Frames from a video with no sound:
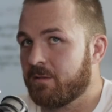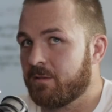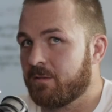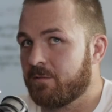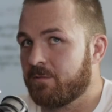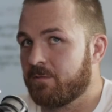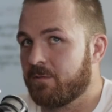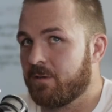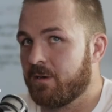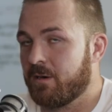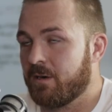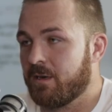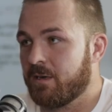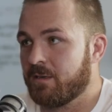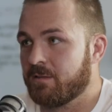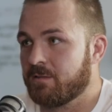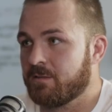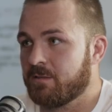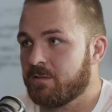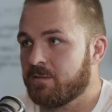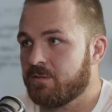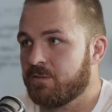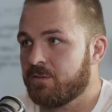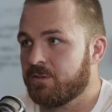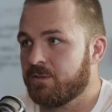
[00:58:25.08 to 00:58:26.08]
on Friday
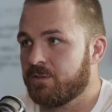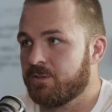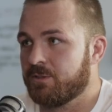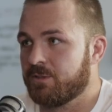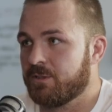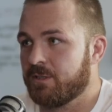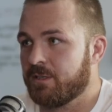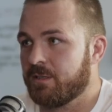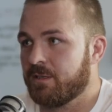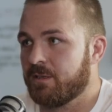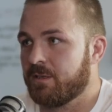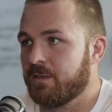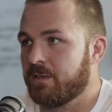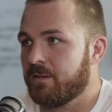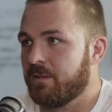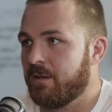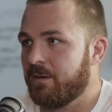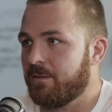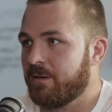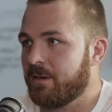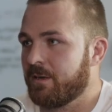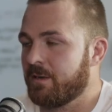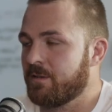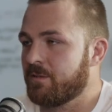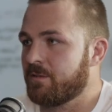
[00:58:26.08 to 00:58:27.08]
since surgery.
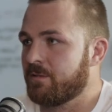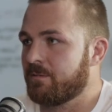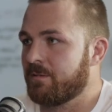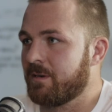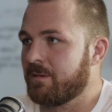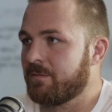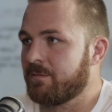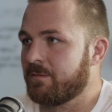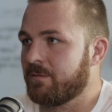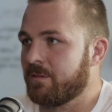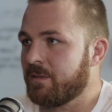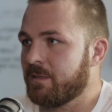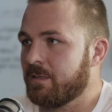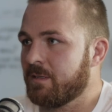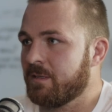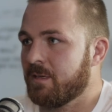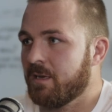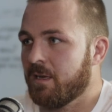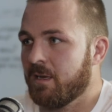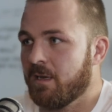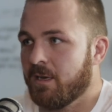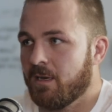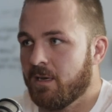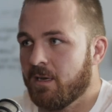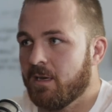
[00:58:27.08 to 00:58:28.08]
They reckon it's roughly
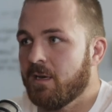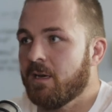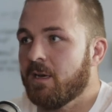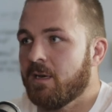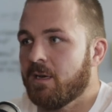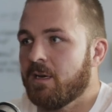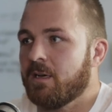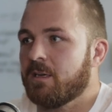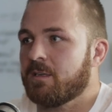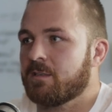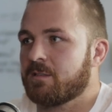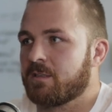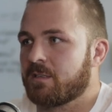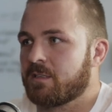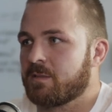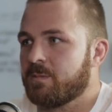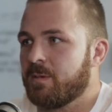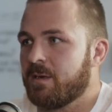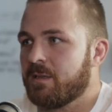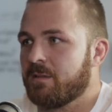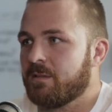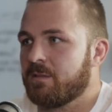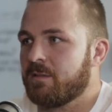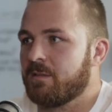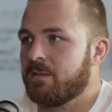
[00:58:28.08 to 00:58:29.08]

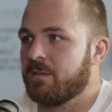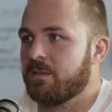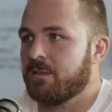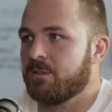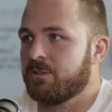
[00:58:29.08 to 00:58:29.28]
6-month